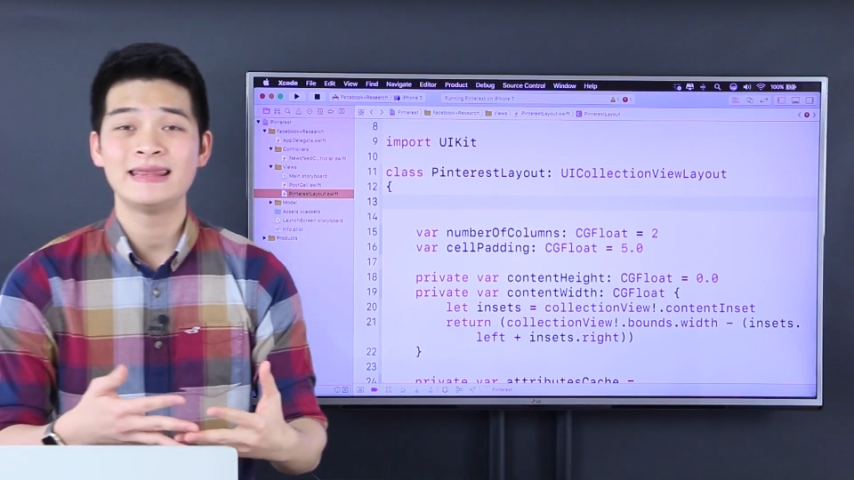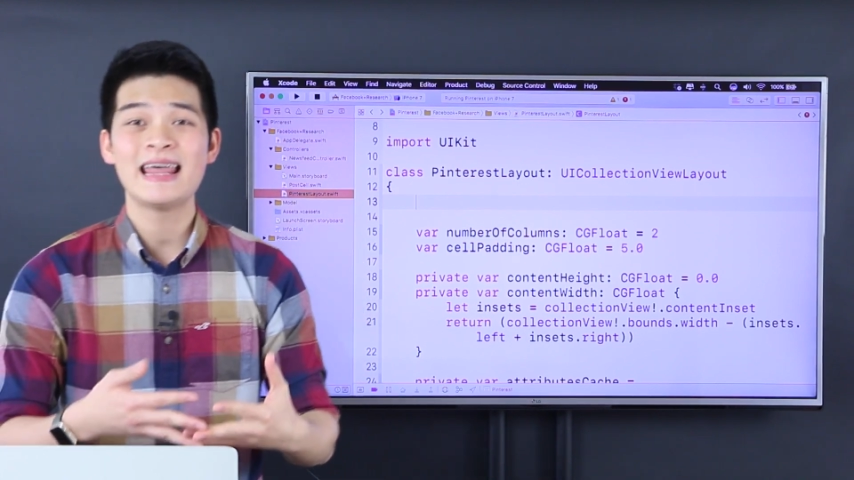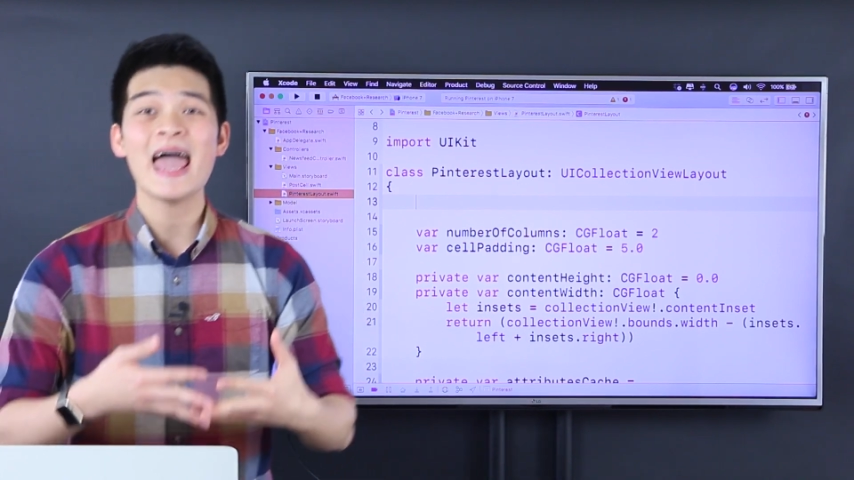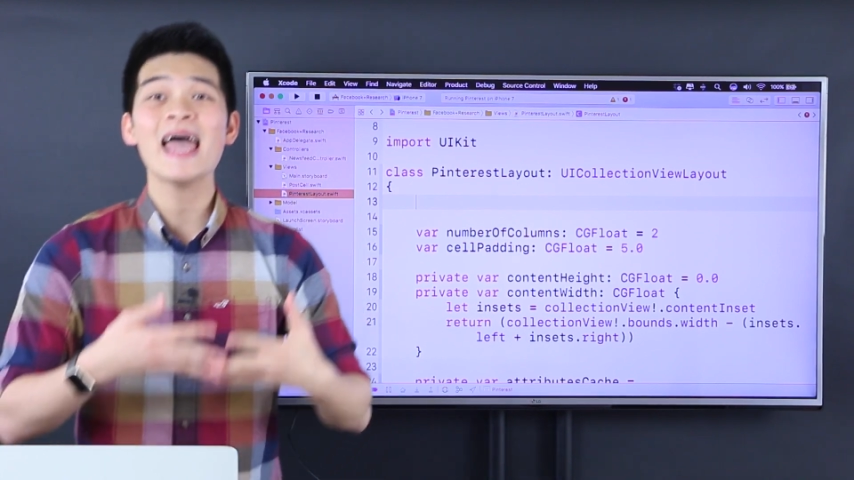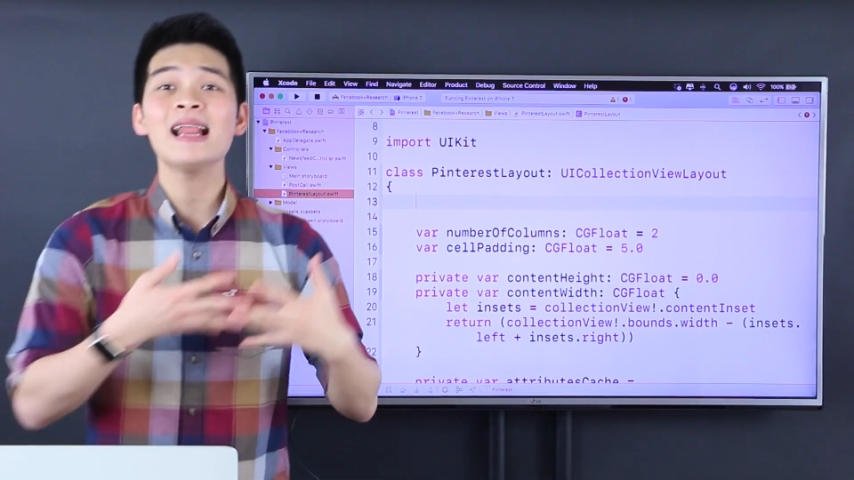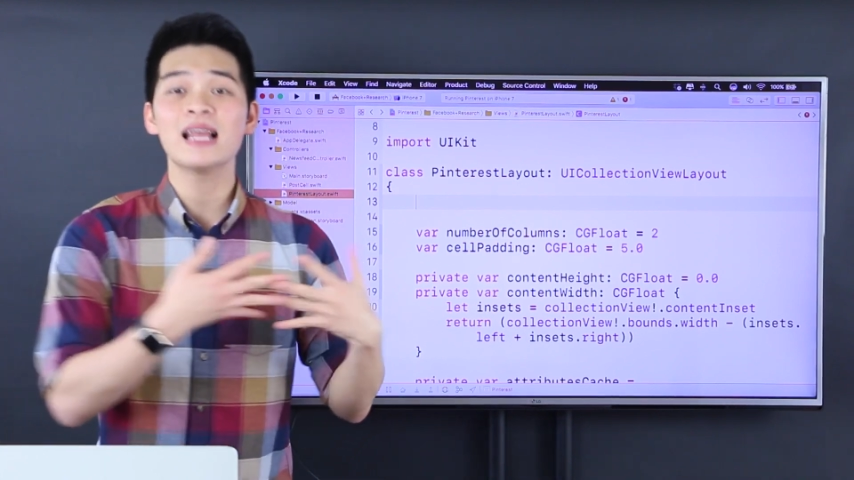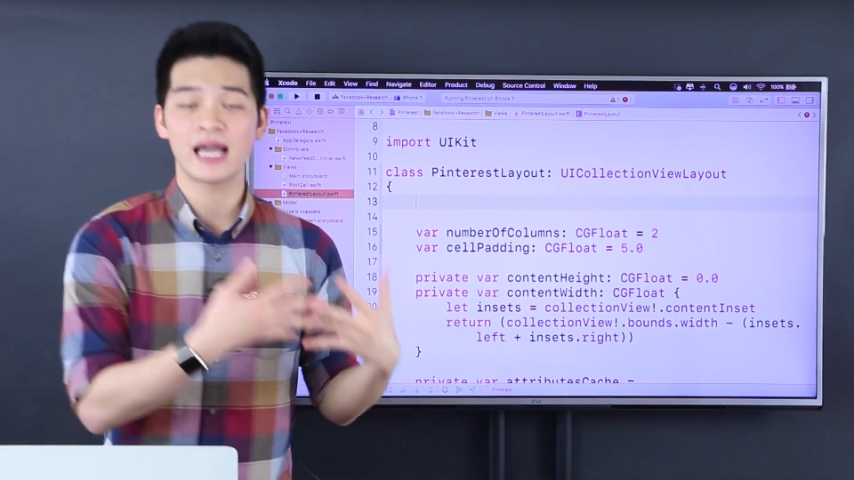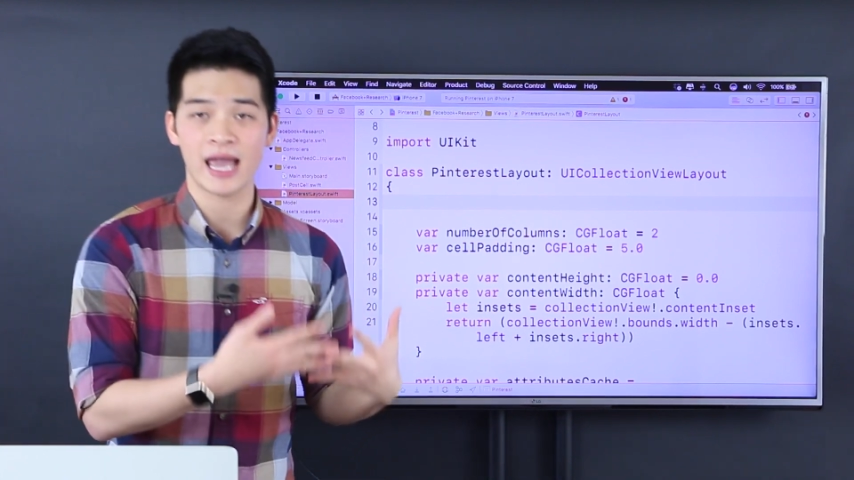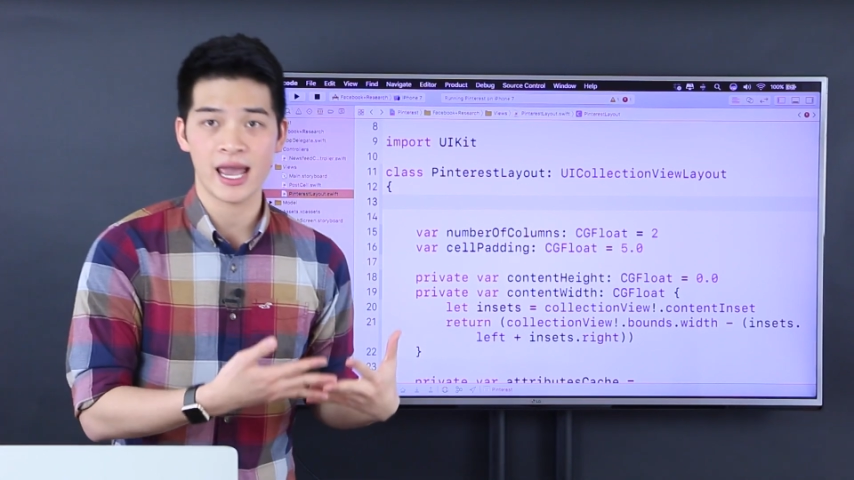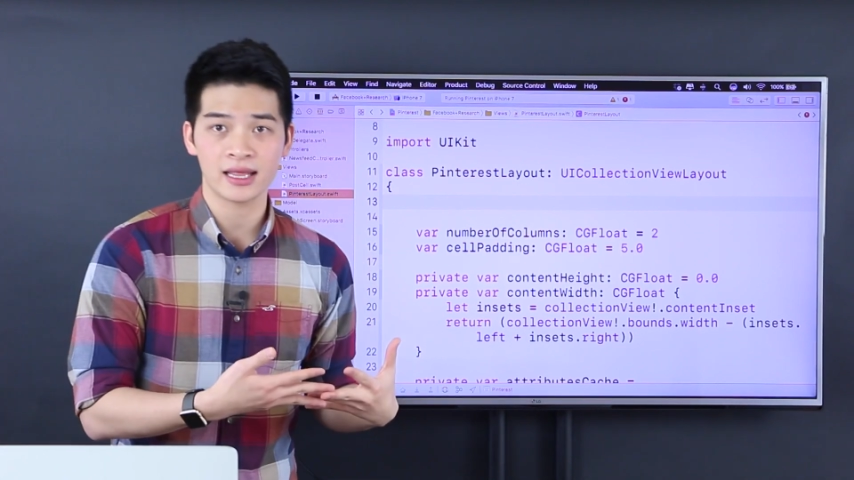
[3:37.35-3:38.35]

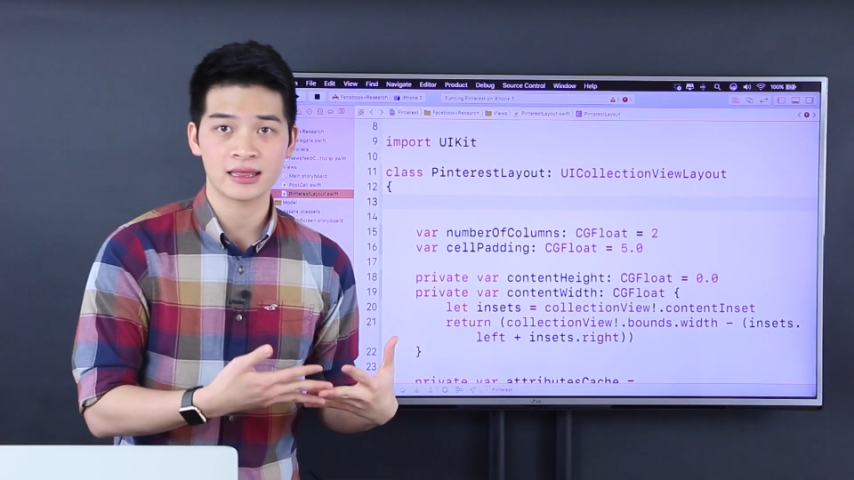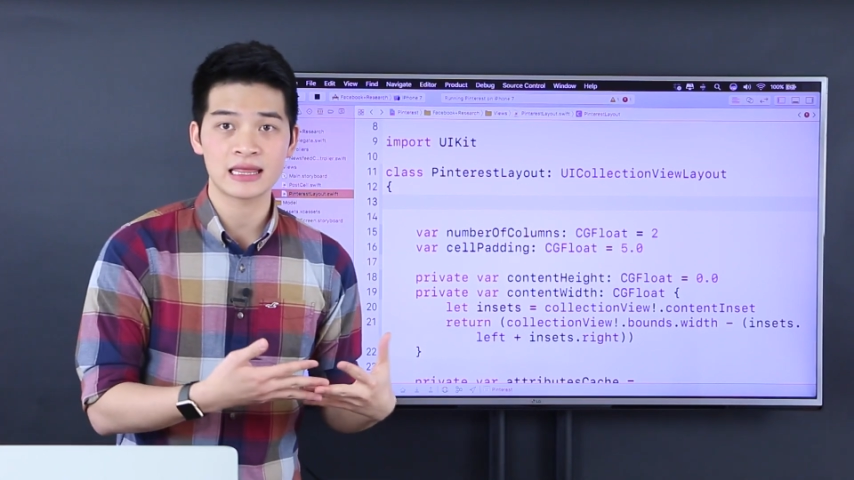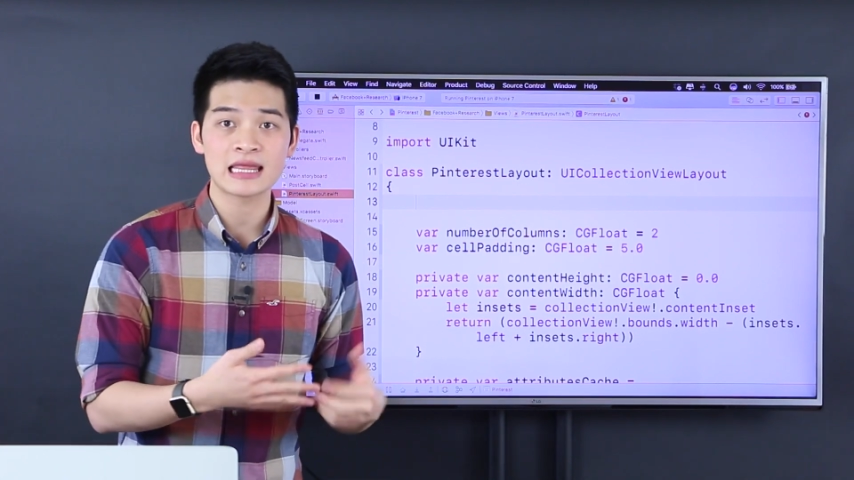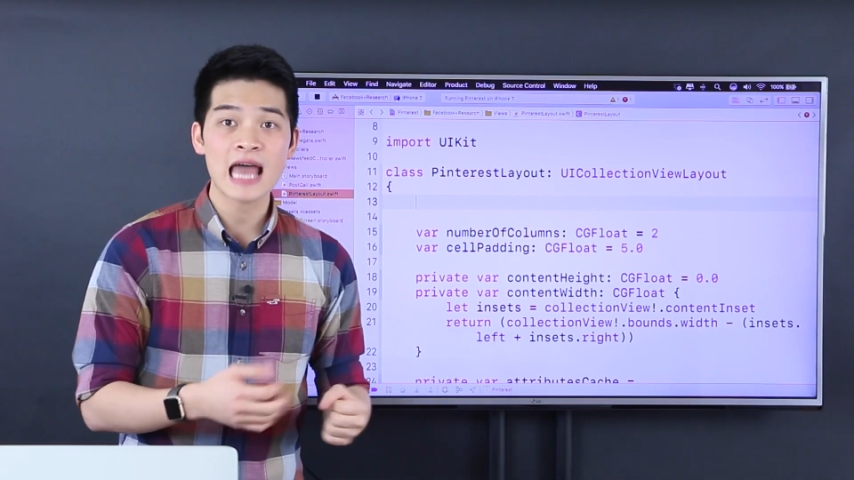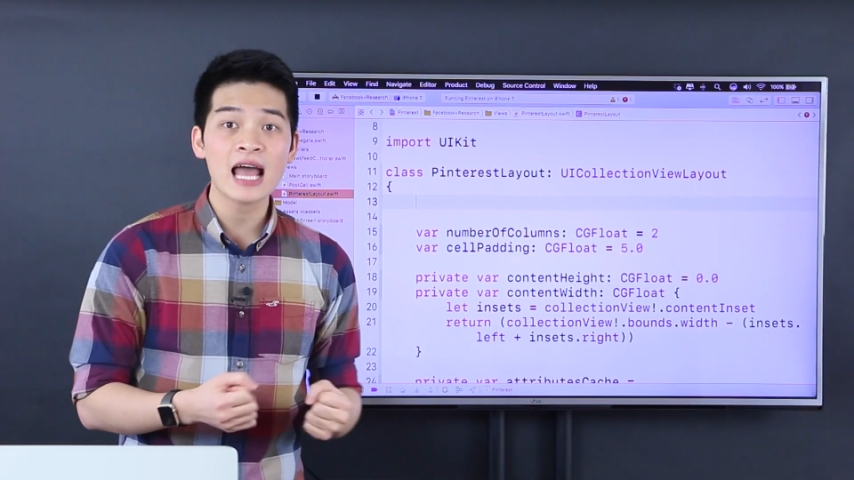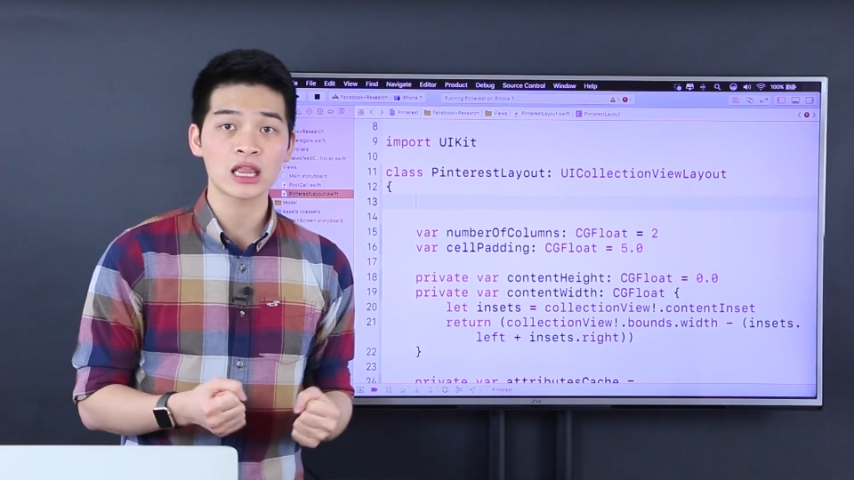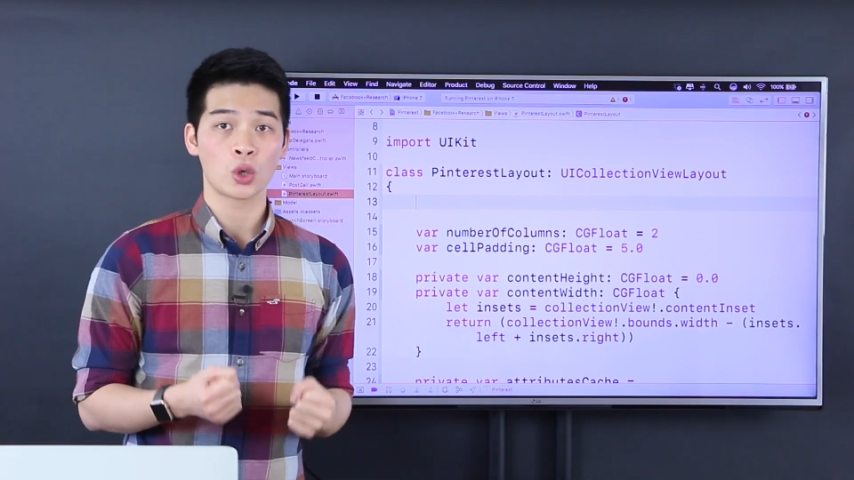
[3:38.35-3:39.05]
delegate that